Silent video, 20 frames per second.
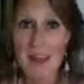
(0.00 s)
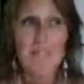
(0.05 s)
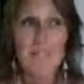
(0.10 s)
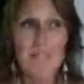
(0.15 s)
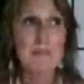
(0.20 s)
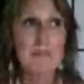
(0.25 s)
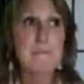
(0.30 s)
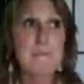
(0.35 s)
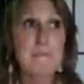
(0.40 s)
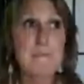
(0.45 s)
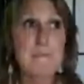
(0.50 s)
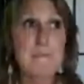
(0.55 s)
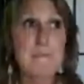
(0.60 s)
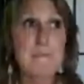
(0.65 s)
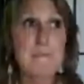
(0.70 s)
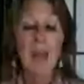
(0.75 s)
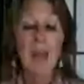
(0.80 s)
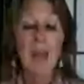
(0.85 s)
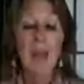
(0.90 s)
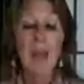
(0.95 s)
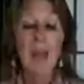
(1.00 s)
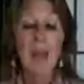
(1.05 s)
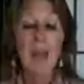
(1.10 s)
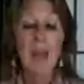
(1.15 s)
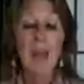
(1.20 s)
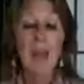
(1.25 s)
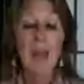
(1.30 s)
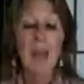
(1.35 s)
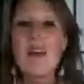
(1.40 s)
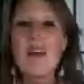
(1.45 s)
And I would
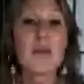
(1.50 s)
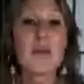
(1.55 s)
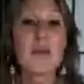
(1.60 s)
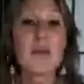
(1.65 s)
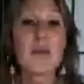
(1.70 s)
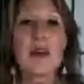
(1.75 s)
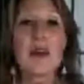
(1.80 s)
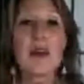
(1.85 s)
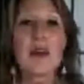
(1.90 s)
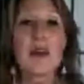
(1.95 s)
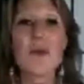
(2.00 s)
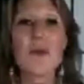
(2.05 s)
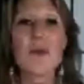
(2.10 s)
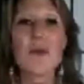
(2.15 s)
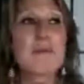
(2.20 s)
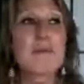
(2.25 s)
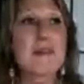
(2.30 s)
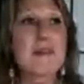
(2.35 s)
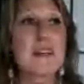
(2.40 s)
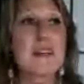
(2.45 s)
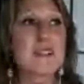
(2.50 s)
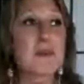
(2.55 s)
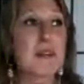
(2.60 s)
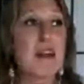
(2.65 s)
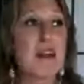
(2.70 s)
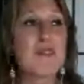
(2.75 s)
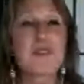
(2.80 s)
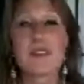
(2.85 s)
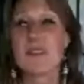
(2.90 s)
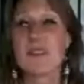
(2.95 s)
cry on the way to work because I
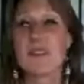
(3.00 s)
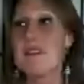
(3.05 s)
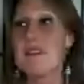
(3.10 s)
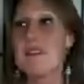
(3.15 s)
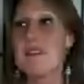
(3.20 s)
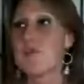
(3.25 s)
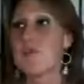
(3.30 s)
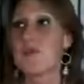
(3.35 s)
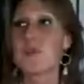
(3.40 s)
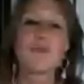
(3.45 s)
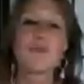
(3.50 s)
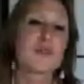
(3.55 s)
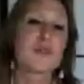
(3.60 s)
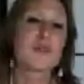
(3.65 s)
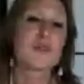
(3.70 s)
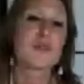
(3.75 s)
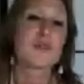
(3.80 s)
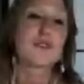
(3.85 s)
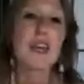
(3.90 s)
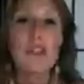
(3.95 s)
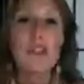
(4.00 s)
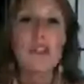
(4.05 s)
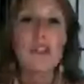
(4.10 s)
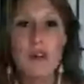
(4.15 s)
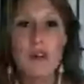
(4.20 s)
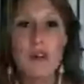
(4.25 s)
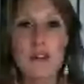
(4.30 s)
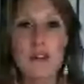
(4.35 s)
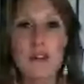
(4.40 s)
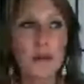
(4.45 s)
would have to leave this beautiful
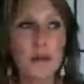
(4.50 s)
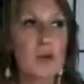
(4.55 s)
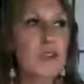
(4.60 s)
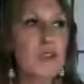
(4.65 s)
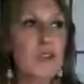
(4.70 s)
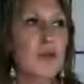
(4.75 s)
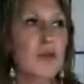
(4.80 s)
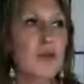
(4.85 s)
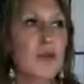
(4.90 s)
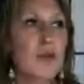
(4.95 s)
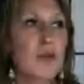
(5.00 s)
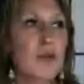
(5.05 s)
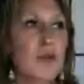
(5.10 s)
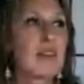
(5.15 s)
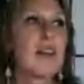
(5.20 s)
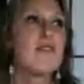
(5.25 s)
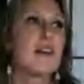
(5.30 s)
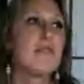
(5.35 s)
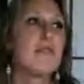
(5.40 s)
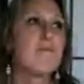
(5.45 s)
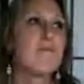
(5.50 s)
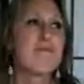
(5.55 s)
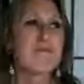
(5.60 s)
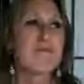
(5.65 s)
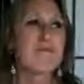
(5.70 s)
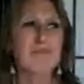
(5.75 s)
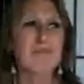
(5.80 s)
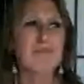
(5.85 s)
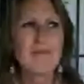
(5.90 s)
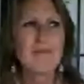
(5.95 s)
sanctuary in the woods where I lived and